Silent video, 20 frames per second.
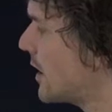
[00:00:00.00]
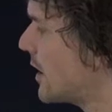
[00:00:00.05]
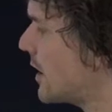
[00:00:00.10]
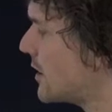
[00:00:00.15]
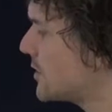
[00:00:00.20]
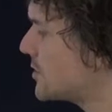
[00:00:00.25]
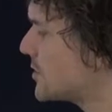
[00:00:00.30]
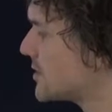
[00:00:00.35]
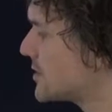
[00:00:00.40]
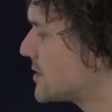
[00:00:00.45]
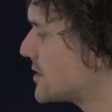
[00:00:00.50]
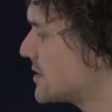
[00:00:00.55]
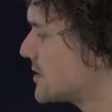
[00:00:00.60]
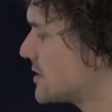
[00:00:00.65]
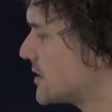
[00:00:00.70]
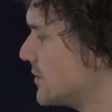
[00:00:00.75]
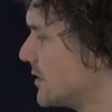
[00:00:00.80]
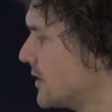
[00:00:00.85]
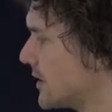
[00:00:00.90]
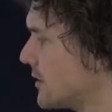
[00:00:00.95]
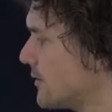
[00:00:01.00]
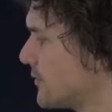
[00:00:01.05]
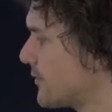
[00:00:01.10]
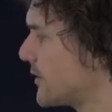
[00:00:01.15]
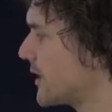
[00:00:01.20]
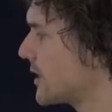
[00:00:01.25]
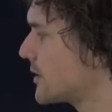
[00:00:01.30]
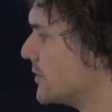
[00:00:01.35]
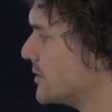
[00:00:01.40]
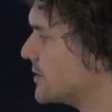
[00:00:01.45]
are just some little
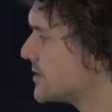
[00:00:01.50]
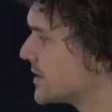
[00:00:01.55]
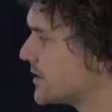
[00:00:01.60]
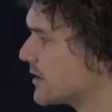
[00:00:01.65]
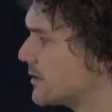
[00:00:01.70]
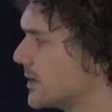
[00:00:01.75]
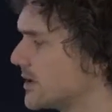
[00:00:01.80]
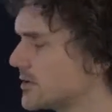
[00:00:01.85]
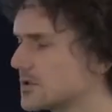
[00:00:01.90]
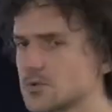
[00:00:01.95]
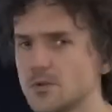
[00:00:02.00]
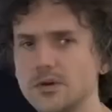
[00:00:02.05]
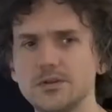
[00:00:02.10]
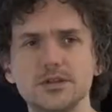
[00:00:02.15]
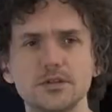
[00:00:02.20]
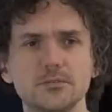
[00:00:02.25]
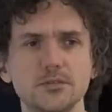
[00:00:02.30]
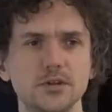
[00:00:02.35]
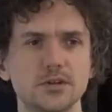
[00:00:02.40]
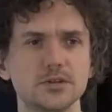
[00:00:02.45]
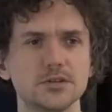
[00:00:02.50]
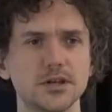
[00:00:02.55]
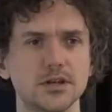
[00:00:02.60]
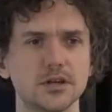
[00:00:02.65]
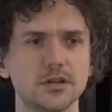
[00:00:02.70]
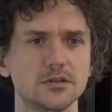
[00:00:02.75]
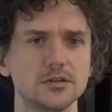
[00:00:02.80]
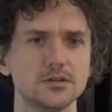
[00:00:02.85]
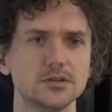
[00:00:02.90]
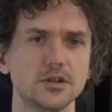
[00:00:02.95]
fragments. They're about 20
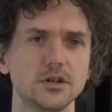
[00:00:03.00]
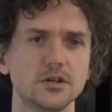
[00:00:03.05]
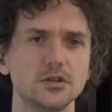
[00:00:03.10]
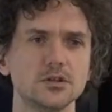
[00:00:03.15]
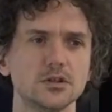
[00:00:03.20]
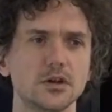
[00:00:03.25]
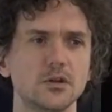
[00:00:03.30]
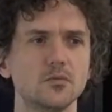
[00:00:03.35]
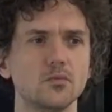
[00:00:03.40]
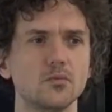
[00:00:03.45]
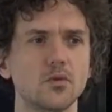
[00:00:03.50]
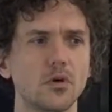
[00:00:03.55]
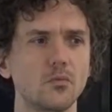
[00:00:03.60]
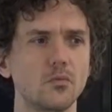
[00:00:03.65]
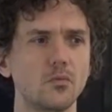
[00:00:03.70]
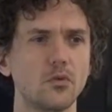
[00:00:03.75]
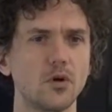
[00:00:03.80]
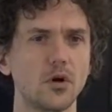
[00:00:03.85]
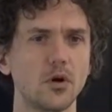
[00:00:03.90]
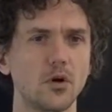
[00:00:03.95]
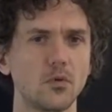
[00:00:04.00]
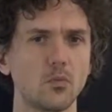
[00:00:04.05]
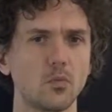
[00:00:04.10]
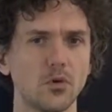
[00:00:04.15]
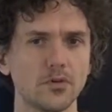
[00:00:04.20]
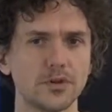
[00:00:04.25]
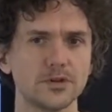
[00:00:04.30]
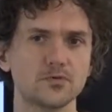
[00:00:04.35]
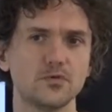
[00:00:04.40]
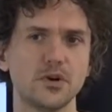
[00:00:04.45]
milliseconds each, and
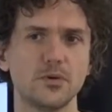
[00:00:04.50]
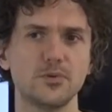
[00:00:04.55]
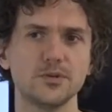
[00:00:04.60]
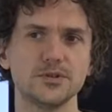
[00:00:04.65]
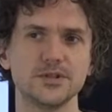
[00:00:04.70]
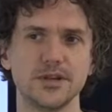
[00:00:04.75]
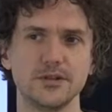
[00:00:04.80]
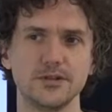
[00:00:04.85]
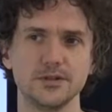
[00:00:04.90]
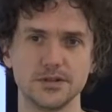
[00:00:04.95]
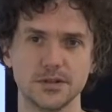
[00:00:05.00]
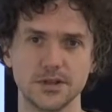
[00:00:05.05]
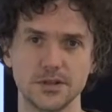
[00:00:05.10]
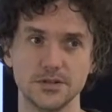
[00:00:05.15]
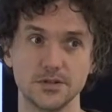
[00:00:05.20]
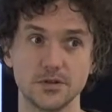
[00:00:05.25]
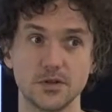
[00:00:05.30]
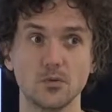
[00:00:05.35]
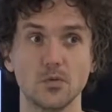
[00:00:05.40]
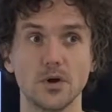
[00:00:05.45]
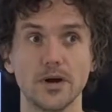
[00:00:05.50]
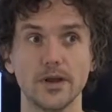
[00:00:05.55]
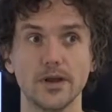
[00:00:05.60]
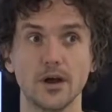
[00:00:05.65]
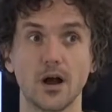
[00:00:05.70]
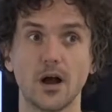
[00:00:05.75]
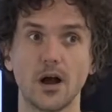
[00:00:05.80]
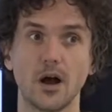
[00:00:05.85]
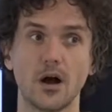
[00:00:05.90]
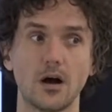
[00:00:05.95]
what this represents is the
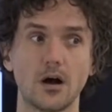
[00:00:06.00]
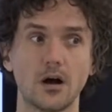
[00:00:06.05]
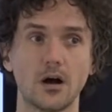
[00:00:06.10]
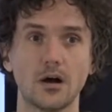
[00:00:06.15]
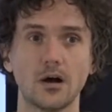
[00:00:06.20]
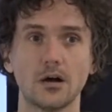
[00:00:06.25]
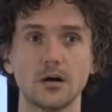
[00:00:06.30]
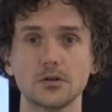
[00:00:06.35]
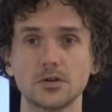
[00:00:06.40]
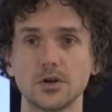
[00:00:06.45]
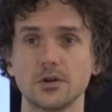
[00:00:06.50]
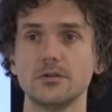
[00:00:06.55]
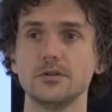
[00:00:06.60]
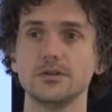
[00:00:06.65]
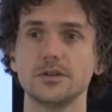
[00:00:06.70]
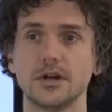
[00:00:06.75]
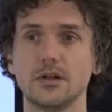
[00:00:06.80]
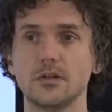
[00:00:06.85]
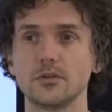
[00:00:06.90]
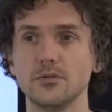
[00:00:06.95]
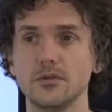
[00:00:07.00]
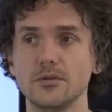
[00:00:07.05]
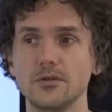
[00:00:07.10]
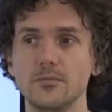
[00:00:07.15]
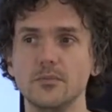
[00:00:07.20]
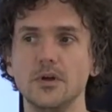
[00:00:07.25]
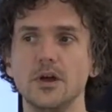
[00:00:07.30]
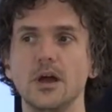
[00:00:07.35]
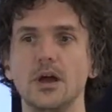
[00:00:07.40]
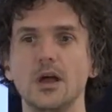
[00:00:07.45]
way our current
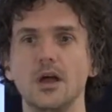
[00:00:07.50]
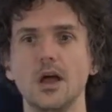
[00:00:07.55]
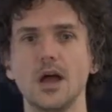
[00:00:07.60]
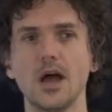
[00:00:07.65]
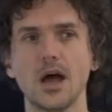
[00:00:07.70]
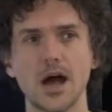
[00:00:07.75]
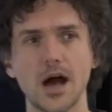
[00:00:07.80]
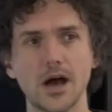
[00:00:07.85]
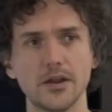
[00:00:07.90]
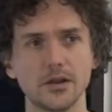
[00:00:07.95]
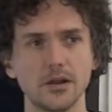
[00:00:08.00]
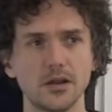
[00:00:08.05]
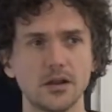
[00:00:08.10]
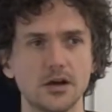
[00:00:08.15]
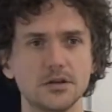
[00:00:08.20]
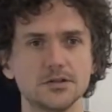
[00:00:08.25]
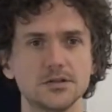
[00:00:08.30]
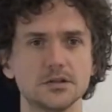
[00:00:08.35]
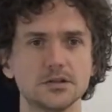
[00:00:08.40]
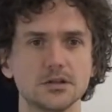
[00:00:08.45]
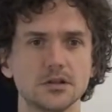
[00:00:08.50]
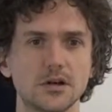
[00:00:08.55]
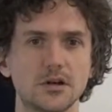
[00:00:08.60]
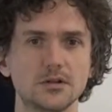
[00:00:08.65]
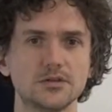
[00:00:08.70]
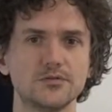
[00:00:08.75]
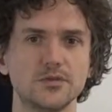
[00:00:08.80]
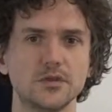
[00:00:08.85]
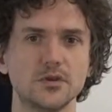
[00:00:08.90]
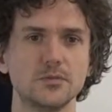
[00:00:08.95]
algorithm analyzes
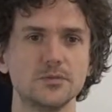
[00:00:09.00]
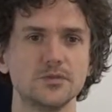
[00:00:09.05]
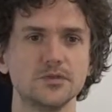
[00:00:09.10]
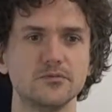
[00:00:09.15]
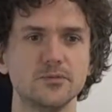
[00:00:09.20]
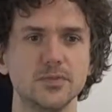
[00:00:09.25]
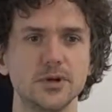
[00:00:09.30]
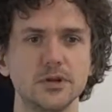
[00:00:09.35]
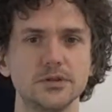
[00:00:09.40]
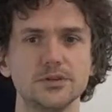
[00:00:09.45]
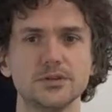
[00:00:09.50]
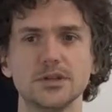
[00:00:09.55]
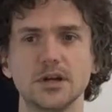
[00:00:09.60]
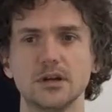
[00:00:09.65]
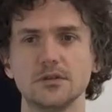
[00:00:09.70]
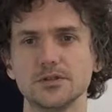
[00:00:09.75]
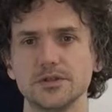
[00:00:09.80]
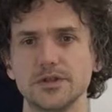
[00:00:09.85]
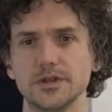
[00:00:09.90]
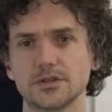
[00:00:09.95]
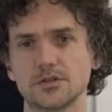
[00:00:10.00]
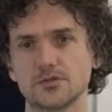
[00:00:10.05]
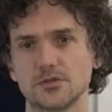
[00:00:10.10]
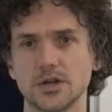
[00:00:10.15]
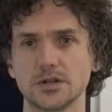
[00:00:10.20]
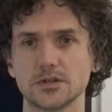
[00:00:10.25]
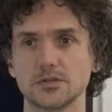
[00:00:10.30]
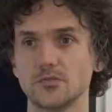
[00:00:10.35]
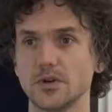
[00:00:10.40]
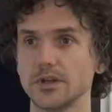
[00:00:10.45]
large volumes of bird sounds and
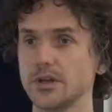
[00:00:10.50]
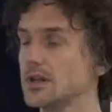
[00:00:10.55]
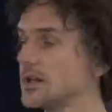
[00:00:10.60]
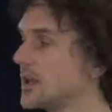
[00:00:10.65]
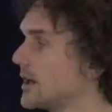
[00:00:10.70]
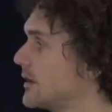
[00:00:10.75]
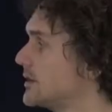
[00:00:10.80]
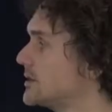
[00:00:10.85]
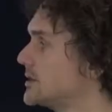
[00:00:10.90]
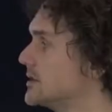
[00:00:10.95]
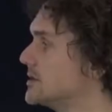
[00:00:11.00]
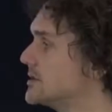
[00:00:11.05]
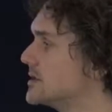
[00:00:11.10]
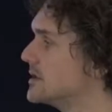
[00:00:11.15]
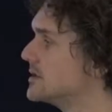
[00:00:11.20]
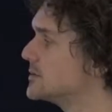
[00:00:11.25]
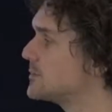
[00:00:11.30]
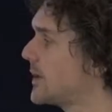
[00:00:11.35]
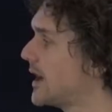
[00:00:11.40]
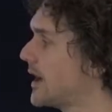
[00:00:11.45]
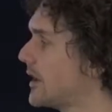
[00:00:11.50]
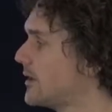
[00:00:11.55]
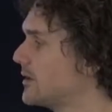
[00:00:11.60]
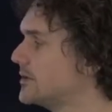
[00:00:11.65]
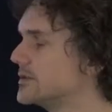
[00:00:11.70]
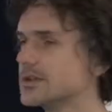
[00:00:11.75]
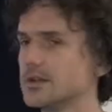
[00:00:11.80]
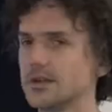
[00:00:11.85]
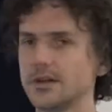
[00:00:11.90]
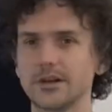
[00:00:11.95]
extracts regularities. These
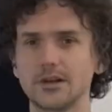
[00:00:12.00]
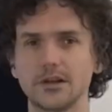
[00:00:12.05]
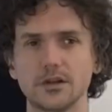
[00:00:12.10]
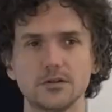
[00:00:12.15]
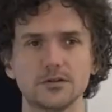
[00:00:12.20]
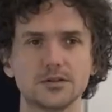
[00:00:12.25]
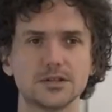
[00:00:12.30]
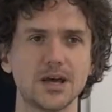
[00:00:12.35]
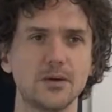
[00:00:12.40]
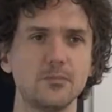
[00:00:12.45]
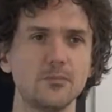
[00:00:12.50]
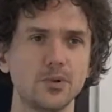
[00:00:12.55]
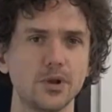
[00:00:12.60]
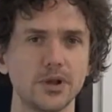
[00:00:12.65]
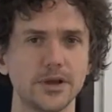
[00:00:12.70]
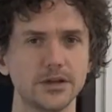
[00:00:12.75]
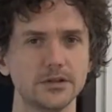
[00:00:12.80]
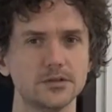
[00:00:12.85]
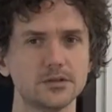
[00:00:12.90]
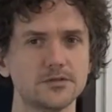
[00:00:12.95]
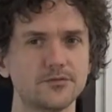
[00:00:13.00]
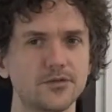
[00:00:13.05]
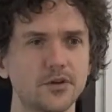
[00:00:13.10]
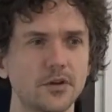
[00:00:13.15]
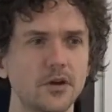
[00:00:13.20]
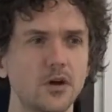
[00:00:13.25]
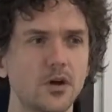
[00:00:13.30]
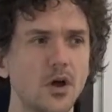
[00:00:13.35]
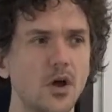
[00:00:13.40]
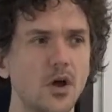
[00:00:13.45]
patterns are like little templates
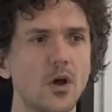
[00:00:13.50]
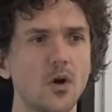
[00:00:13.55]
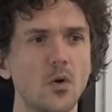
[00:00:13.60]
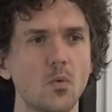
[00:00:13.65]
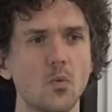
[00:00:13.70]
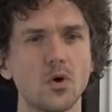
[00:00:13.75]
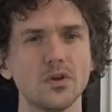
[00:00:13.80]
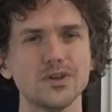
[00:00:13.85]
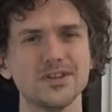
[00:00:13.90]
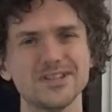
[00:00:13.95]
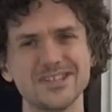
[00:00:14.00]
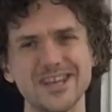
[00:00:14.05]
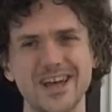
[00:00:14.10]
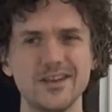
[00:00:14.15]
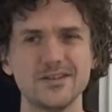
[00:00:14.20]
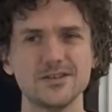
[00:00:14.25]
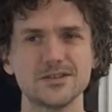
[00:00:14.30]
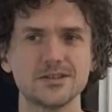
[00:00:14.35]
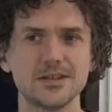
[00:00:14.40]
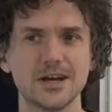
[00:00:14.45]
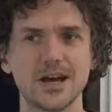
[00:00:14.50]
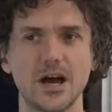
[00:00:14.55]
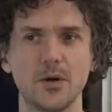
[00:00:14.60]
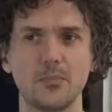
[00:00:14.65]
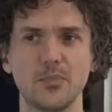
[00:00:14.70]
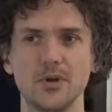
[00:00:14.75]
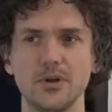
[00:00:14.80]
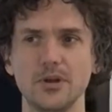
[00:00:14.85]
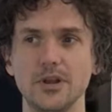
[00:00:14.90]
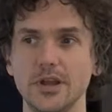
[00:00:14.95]
for what tends to
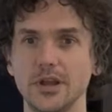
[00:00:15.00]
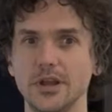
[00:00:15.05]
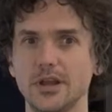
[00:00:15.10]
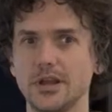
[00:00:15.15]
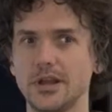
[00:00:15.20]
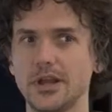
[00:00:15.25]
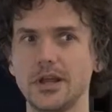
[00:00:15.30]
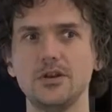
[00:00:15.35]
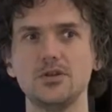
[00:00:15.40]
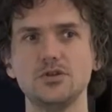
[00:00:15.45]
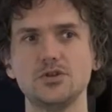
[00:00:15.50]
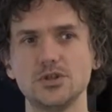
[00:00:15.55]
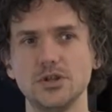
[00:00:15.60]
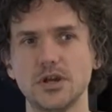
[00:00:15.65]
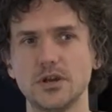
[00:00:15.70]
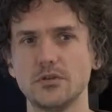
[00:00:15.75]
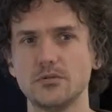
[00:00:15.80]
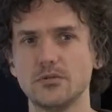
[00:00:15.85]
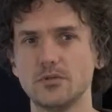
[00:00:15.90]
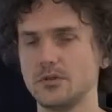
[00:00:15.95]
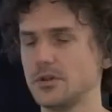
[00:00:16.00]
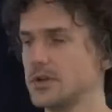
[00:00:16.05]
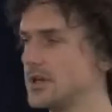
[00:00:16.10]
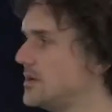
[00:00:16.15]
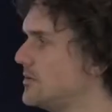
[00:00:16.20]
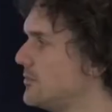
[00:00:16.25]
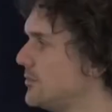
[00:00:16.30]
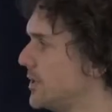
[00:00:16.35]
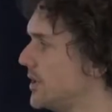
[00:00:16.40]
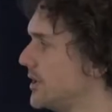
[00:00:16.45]
happen in general
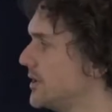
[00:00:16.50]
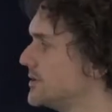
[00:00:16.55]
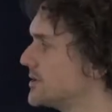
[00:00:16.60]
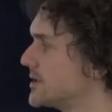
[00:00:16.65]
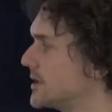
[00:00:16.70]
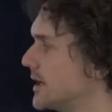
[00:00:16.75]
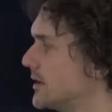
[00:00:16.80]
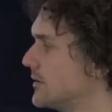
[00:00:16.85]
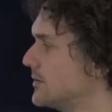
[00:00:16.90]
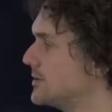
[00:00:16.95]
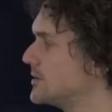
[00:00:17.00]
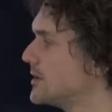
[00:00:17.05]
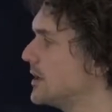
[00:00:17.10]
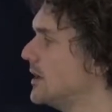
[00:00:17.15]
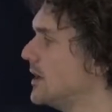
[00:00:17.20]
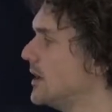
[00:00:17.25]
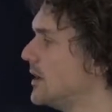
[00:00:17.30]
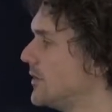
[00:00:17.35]
in bird sounds.